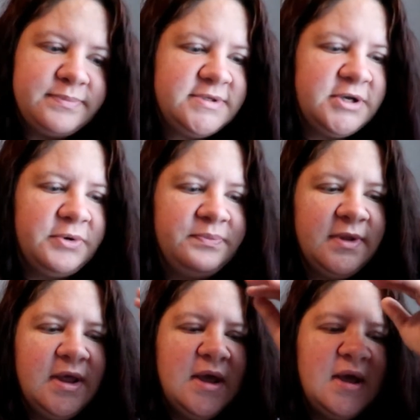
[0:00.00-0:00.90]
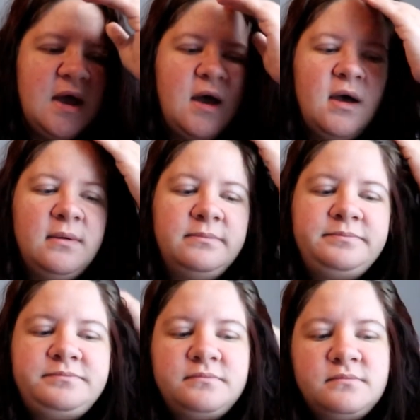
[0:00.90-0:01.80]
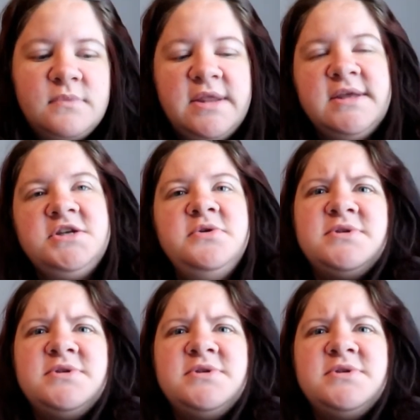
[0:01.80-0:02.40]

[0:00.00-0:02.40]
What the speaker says: So, and then she